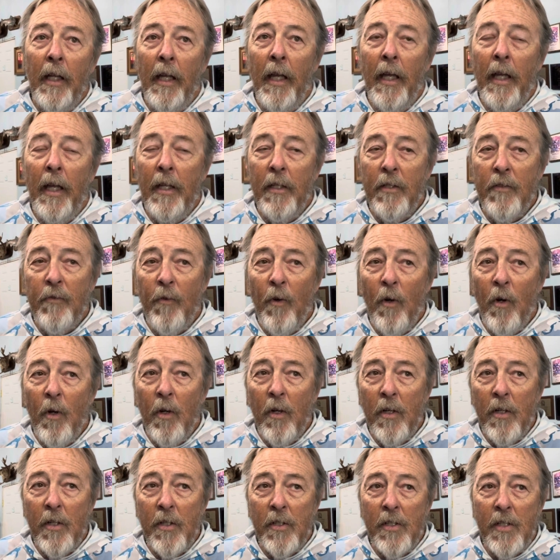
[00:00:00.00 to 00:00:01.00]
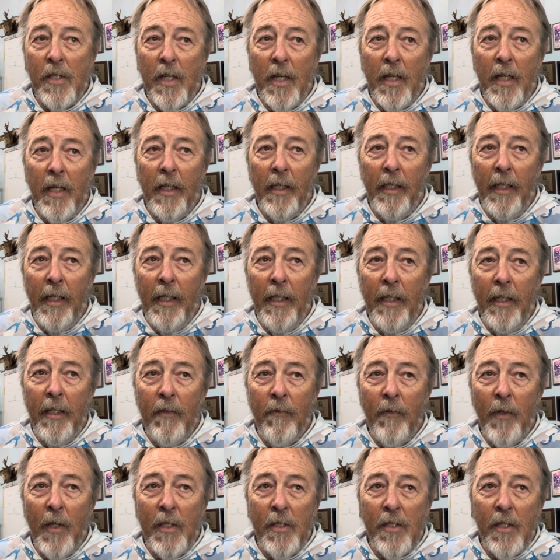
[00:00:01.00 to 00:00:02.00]
As far as any
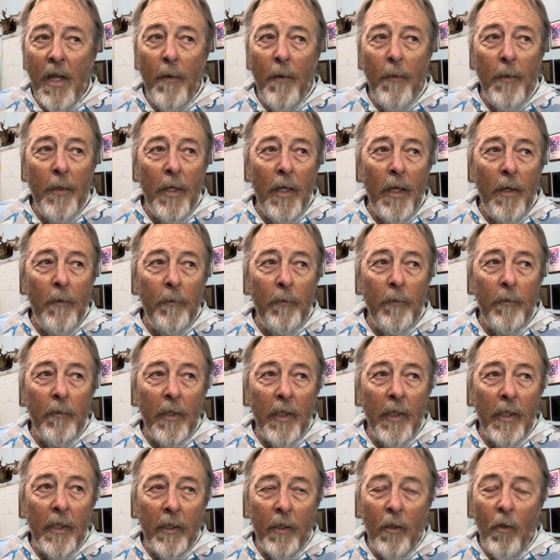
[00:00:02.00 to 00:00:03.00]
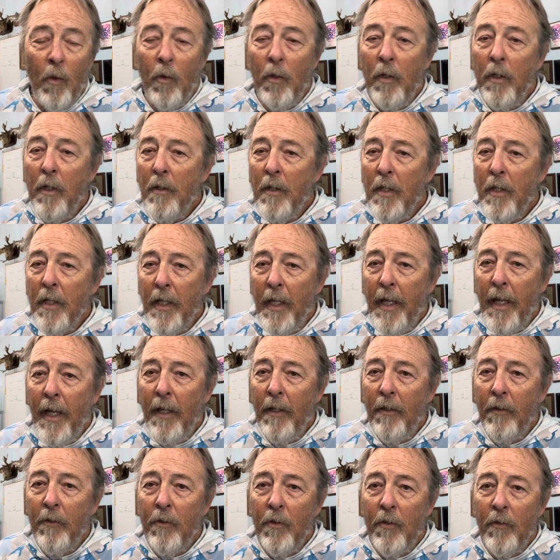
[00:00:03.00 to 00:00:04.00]
events coming up, according to the
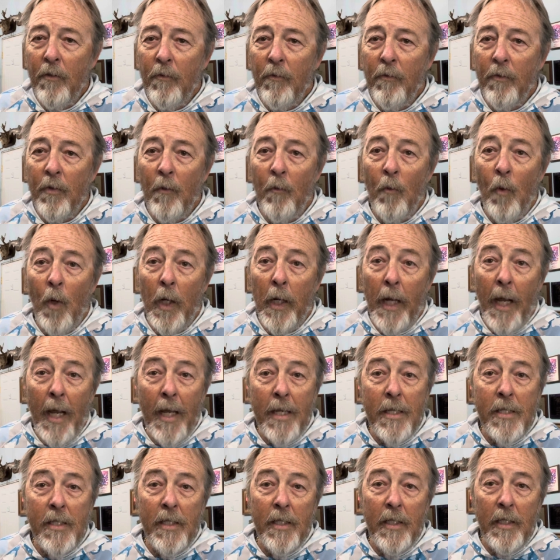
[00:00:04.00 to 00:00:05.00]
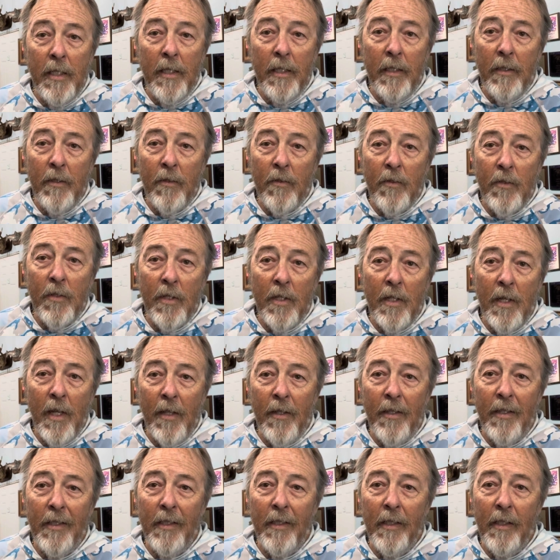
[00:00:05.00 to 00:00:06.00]
calendar, from what I see, there's
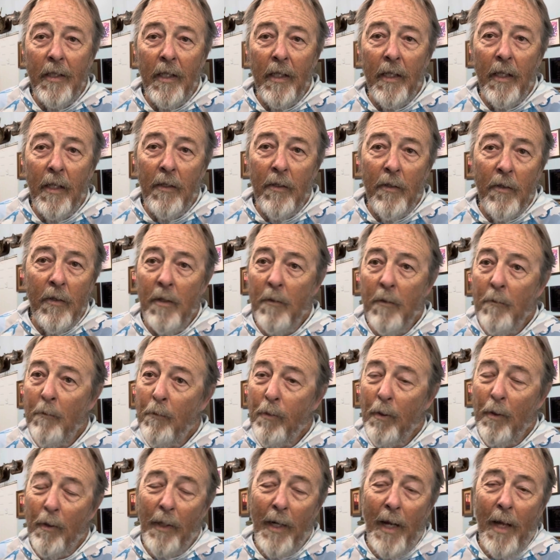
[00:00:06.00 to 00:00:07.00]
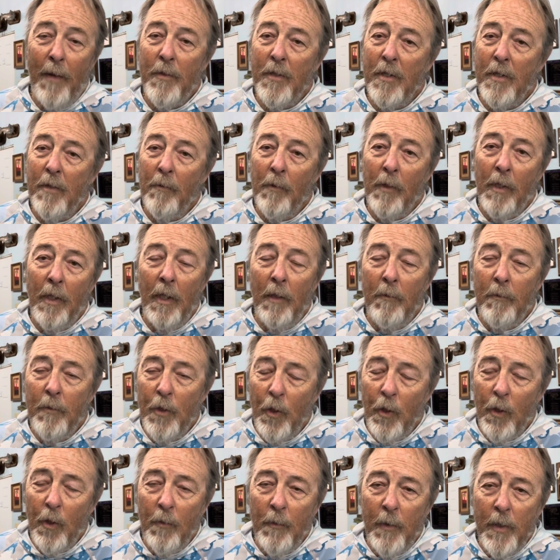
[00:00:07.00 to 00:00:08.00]
nothing other than perhaps some club
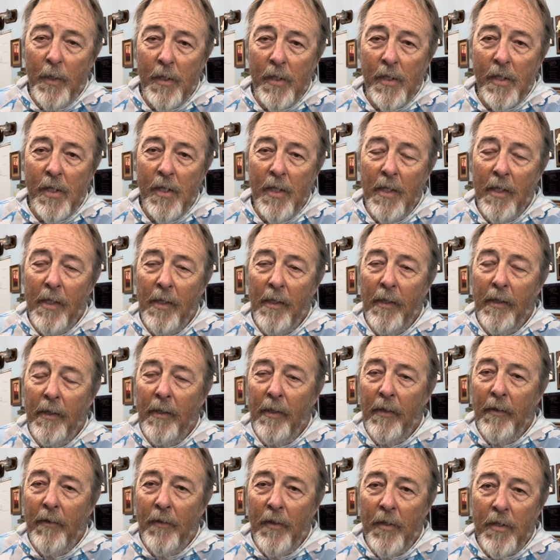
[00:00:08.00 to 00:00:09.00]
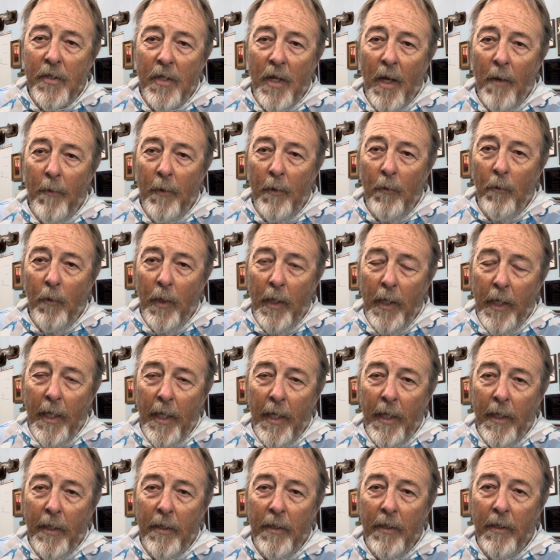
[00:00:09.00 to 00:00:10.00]
tournaments this coming
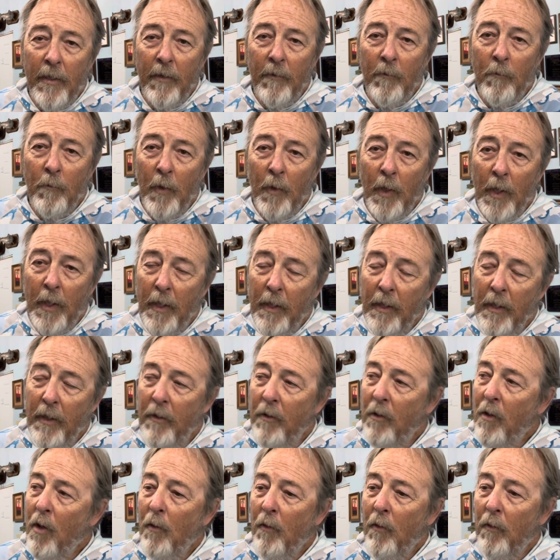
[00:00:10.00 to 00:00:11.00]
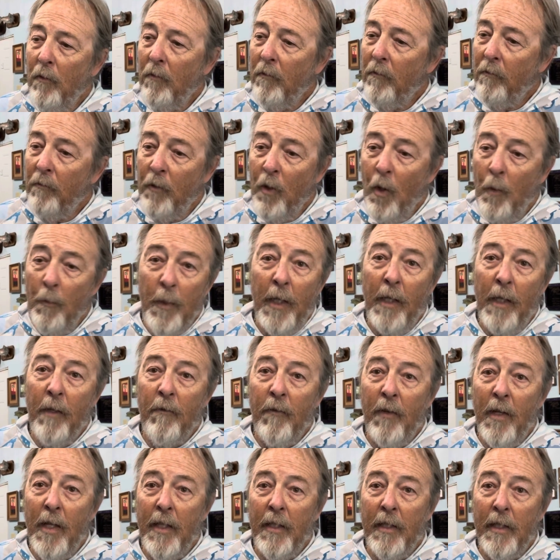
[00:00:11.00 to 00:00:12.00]
weekend, but no big
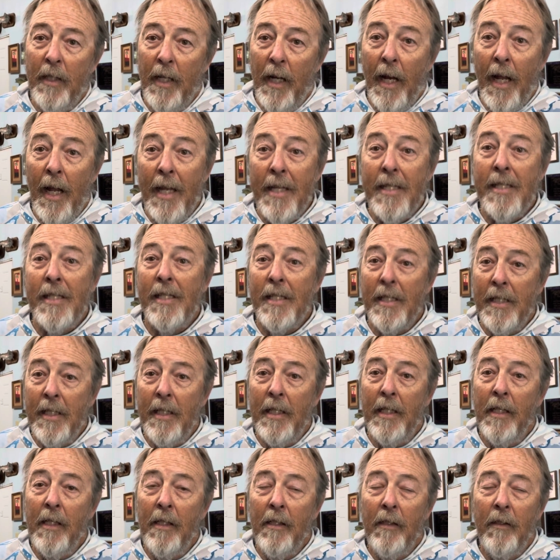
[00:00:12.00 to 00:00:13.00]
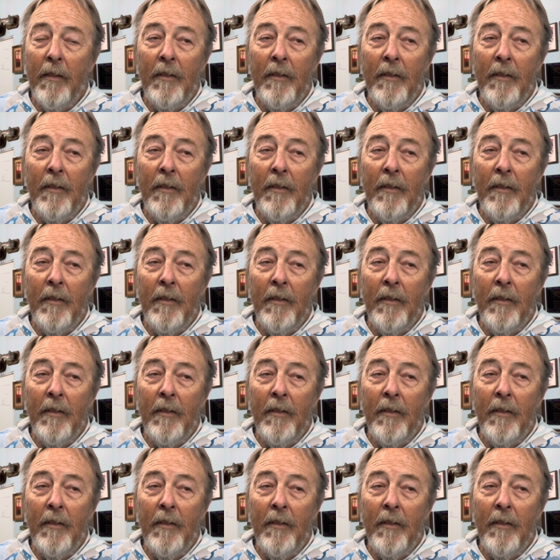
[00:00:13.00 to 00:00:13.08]
event that I see.